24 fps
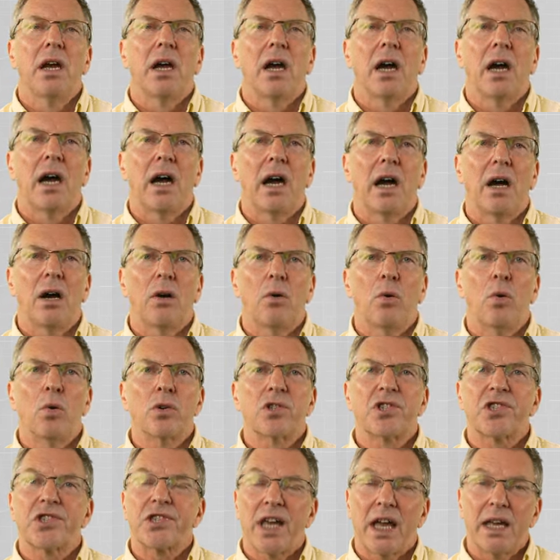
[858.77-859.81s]
or
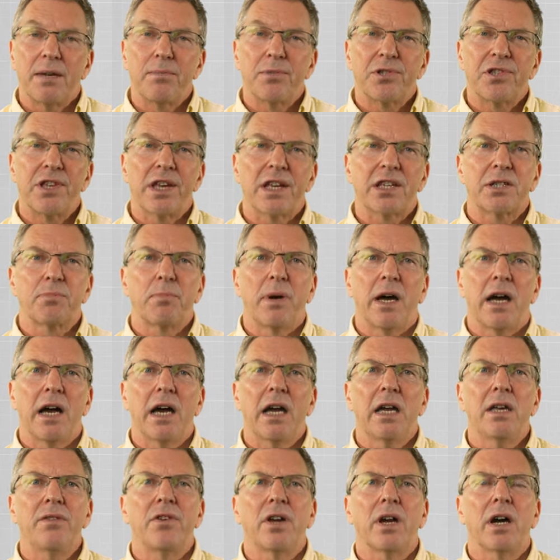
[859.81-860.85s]
same-sex
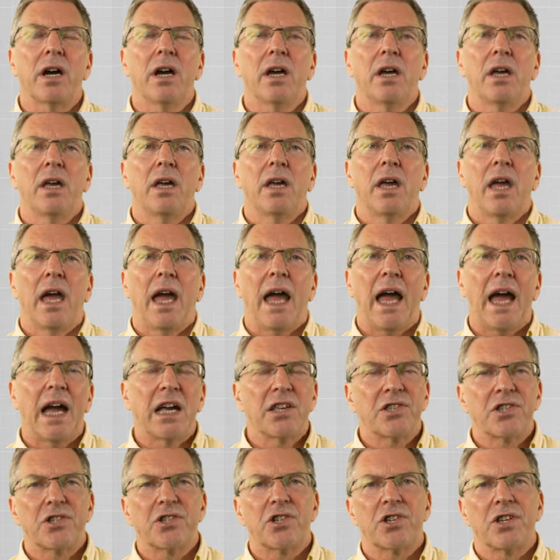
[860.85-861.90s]
behavior
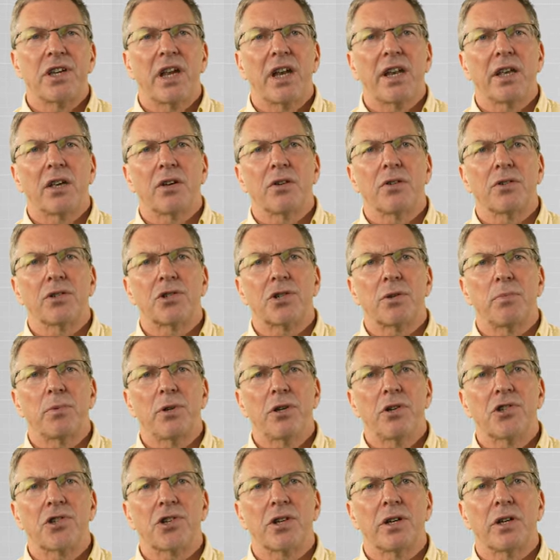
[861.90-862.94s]
has a genetic
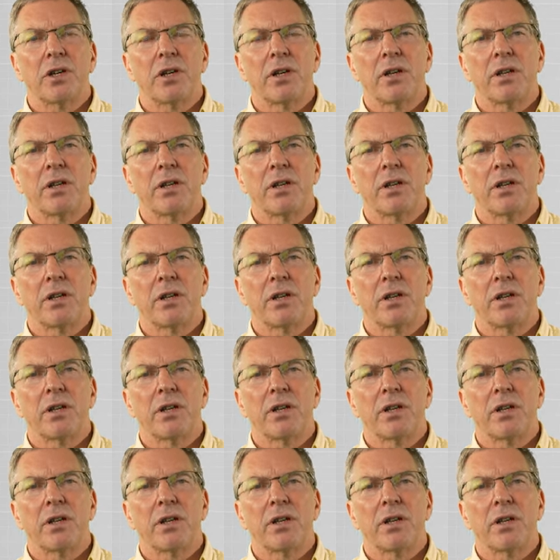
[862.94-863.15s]
contribution.